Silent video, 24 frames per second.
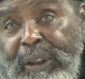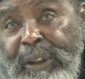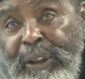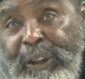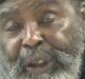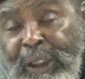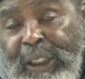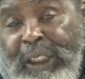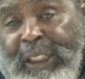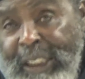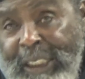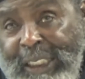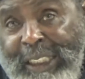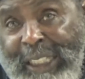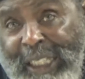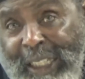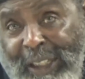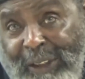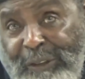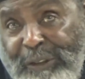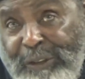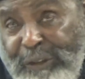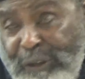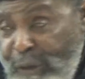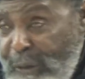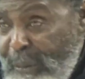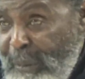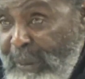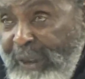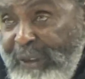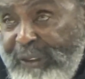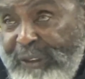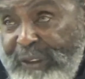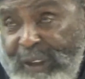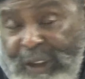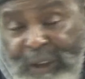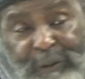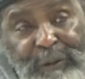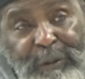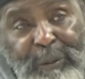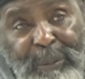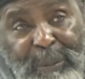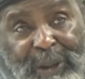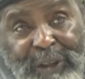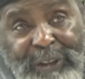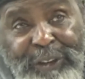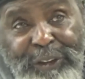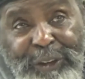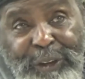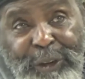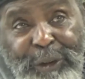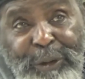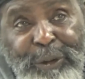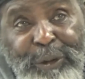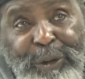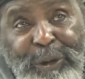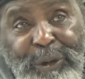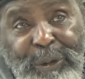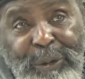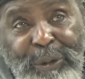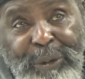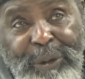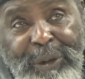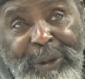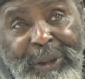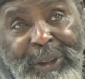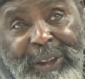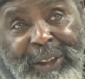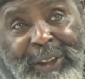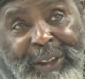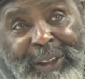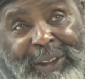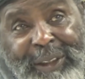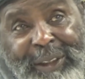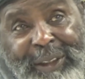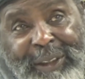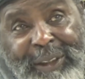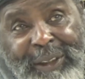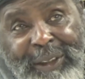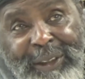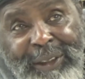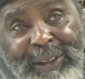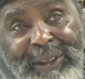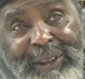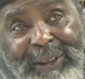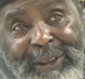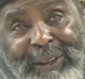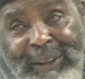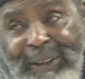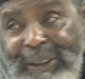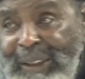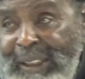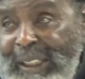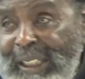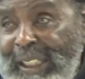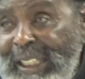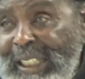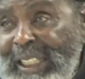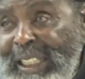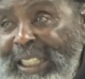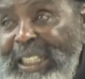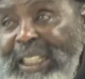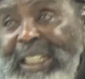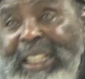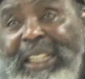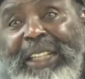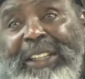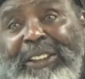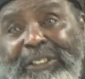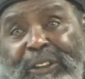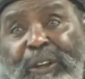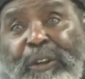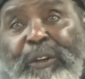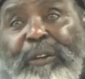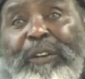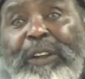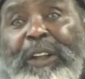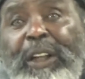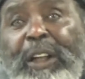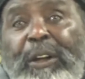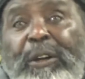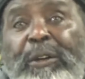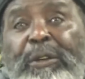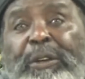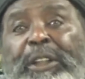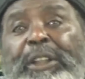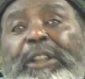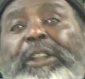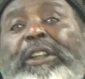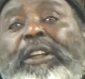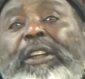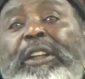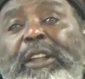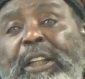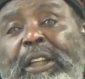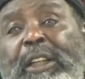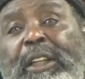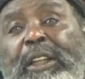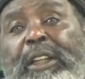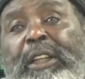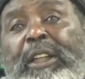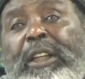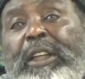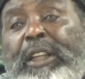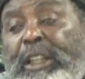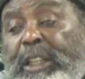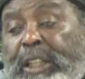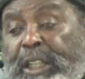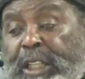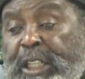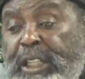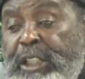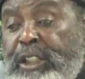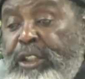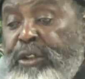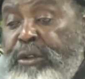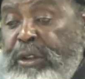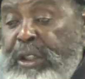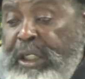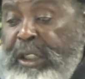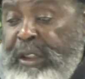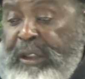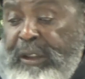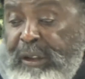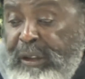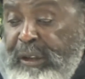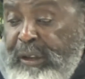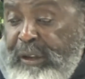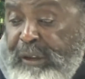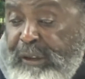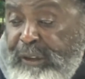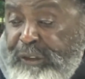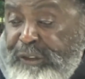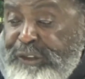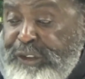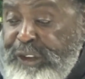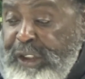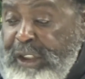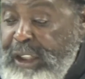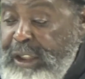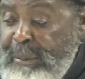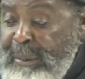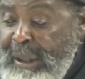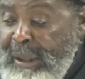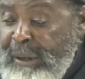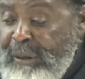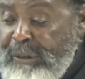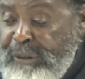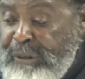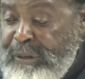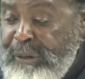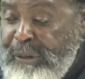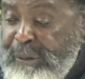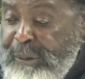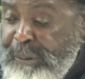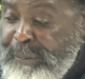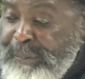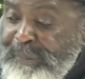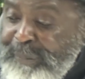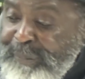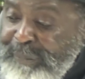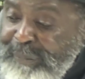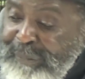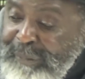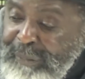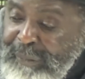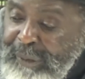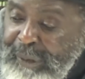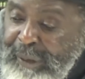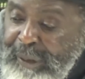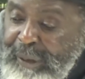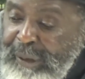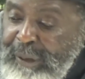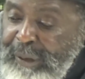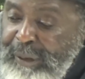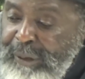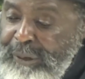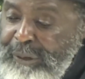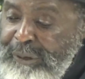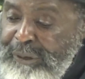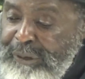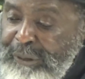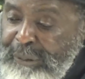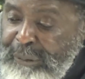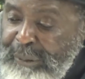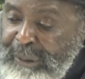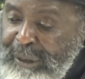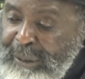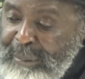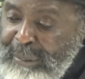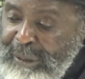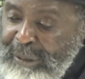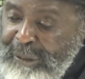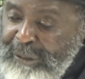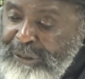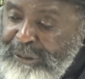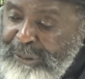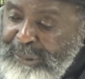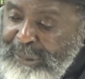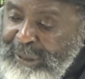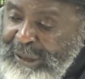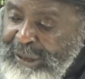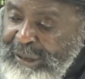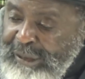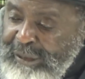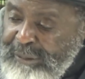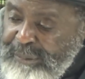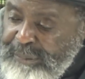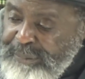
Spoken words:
He can have so much information on you. The idiot is overloaded. And you get to check him out too. You say, well, boss man.